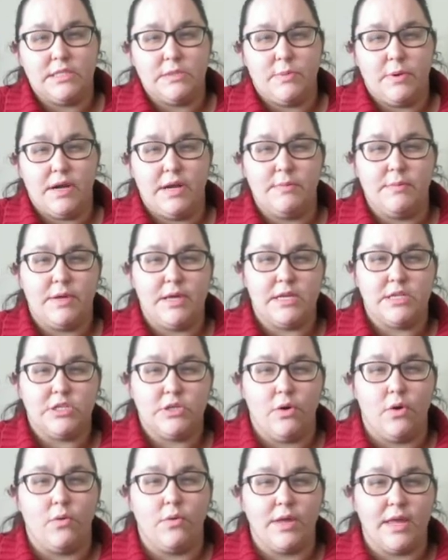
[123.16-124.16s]
spray because
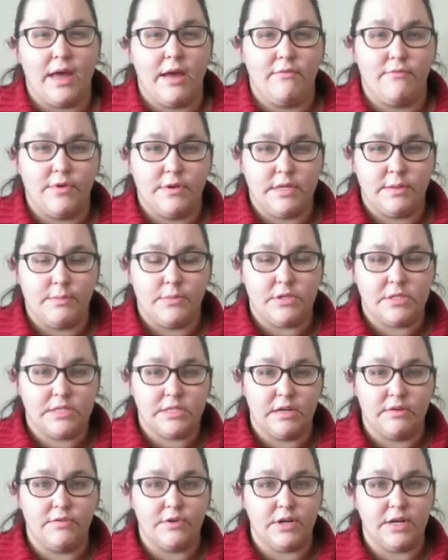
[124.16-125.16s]
you'll only have
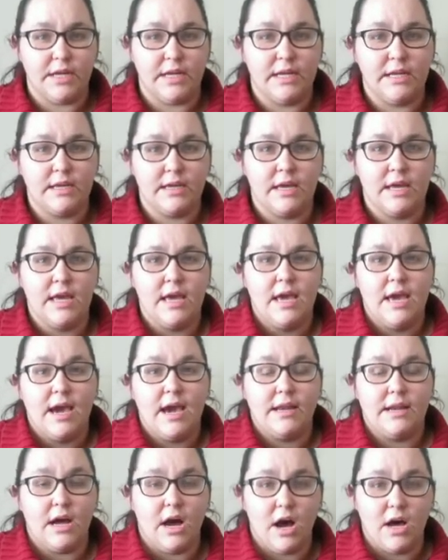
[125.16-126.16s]
50% of your ink.
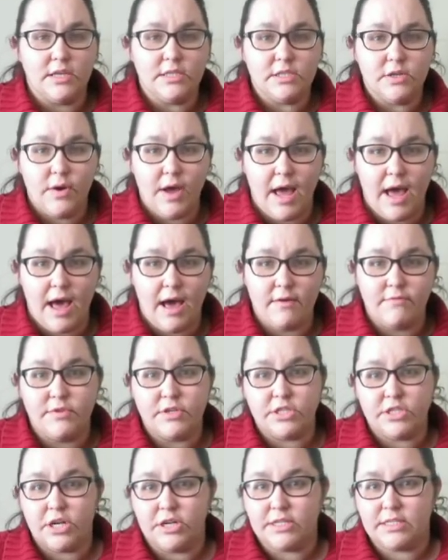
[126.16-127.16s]
And I also have the
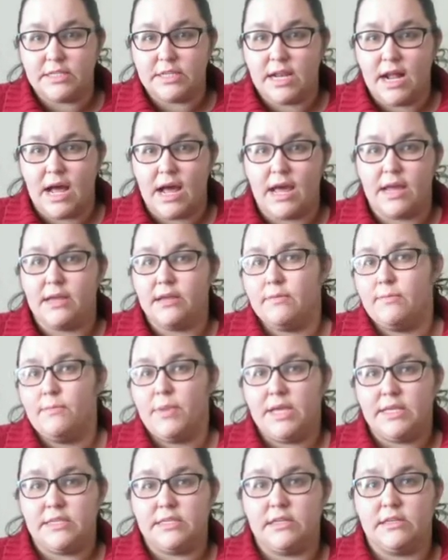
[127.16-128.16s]
shirts that I
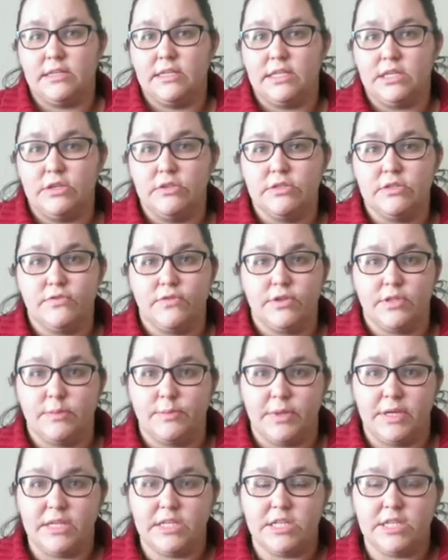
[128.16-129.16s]
basically use for the
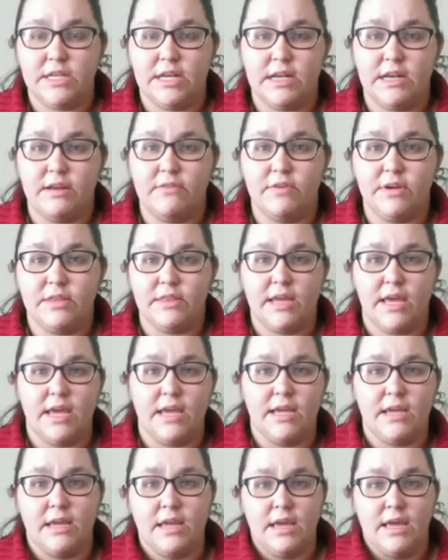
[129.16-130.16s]
bleaching and
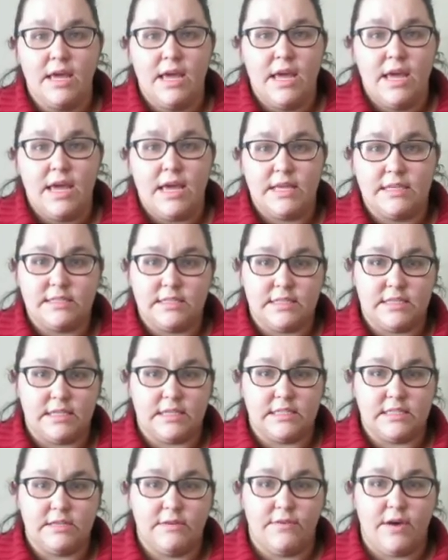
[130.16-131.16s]
everything is a
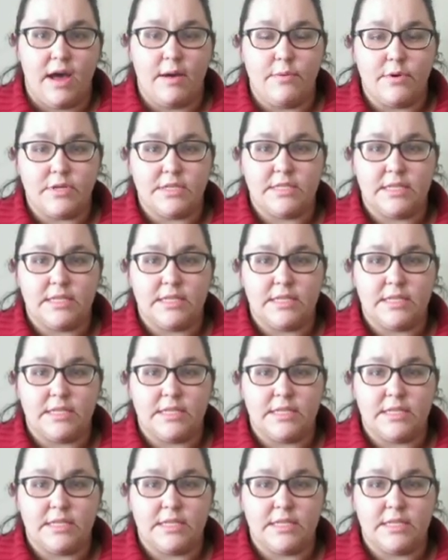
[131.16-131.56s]
65%